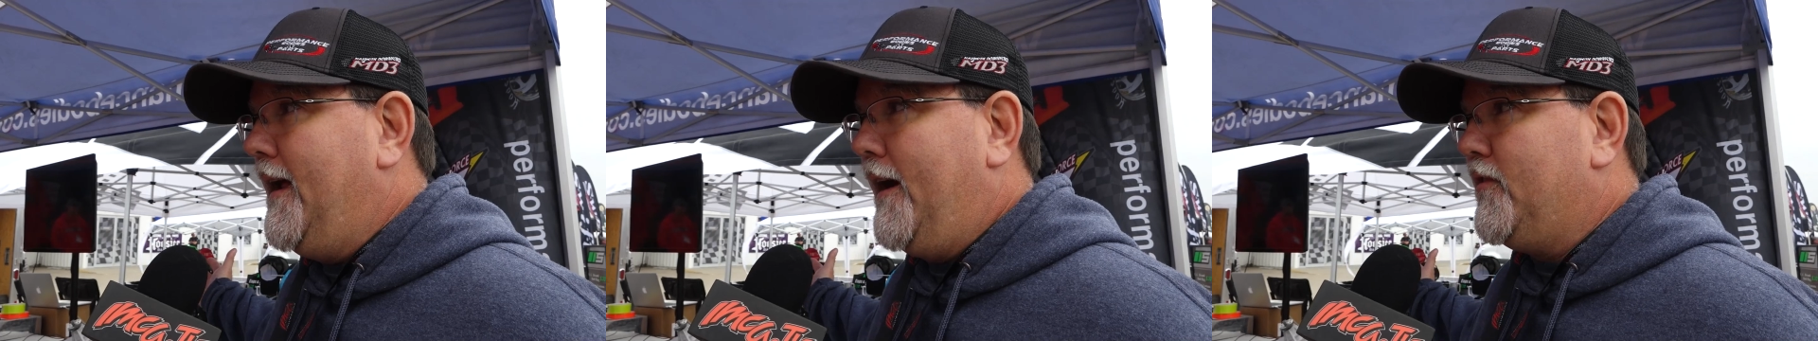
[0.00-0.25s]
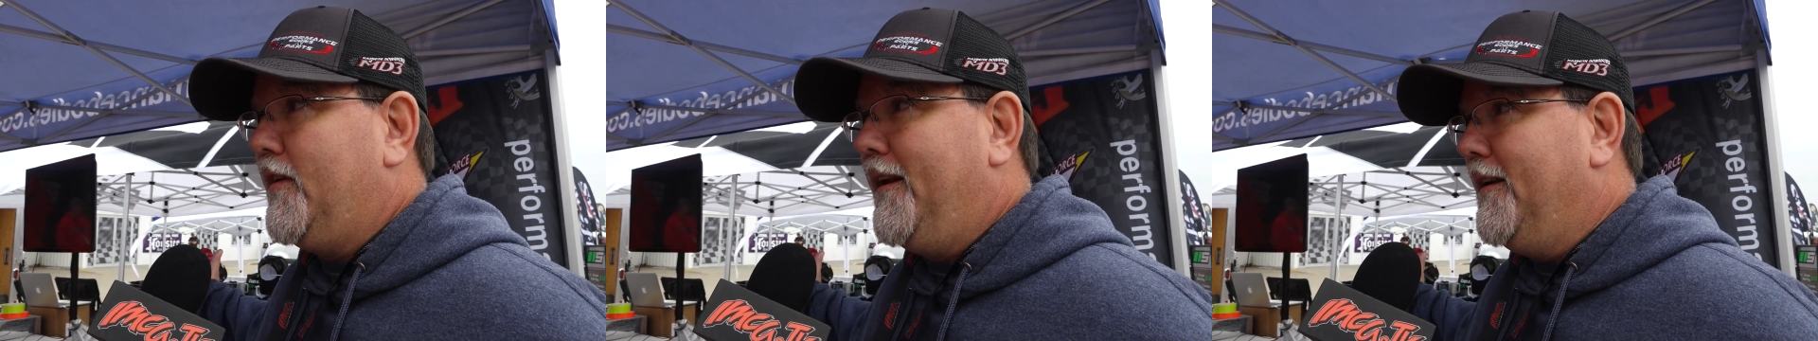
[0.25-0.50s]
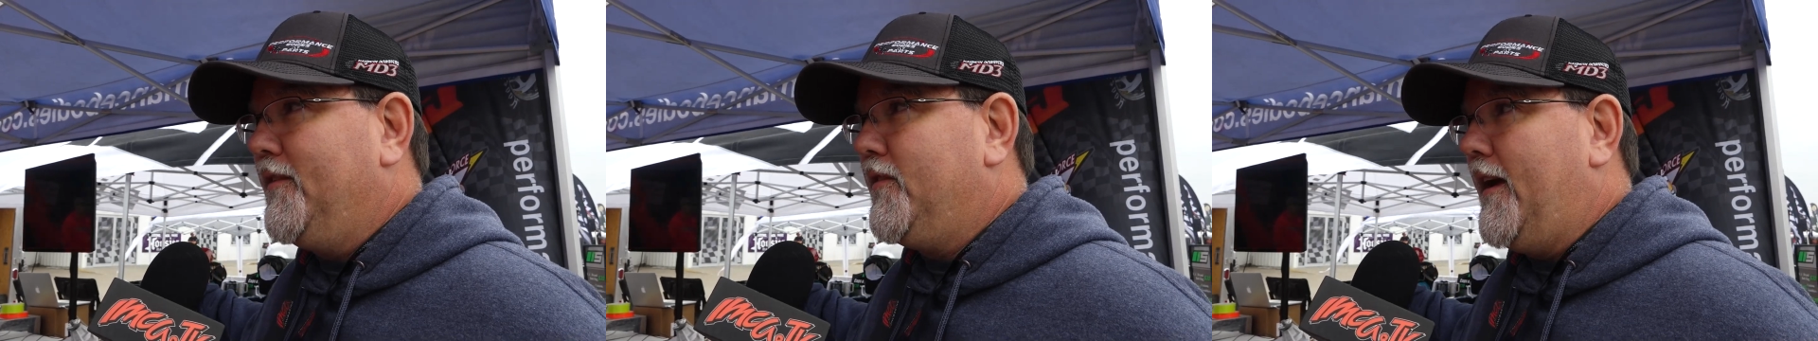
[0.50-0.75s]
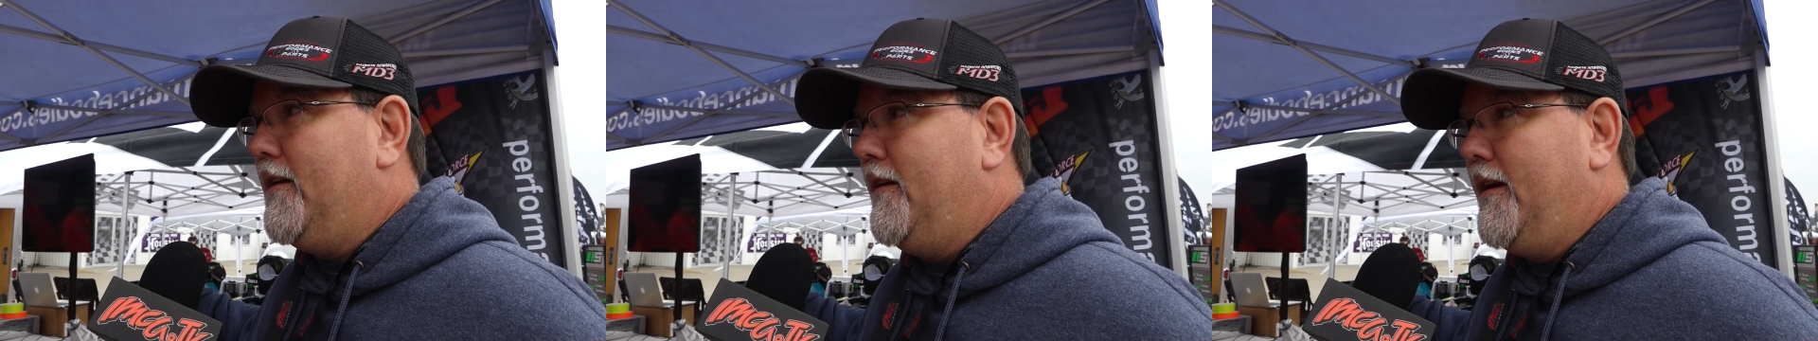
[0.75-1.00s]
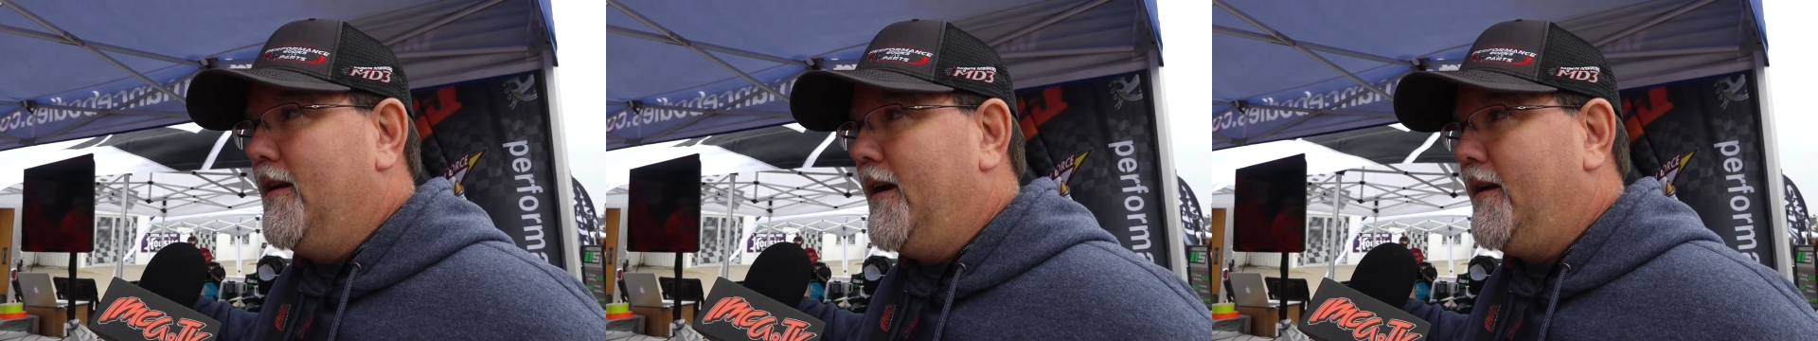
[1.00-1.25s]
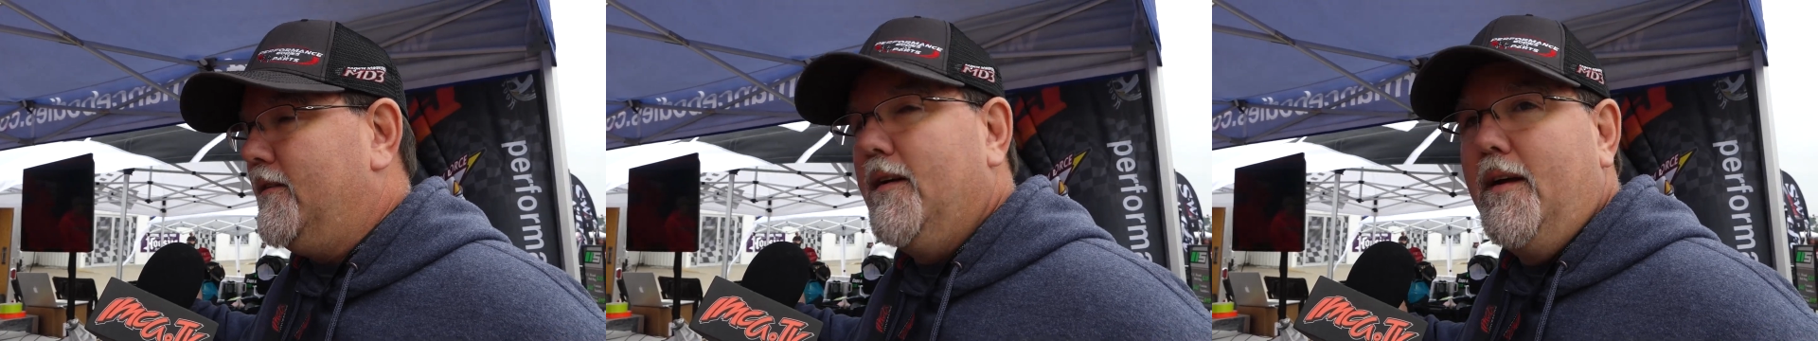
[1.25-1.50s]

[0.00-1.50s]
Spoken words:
accident on Saturday night,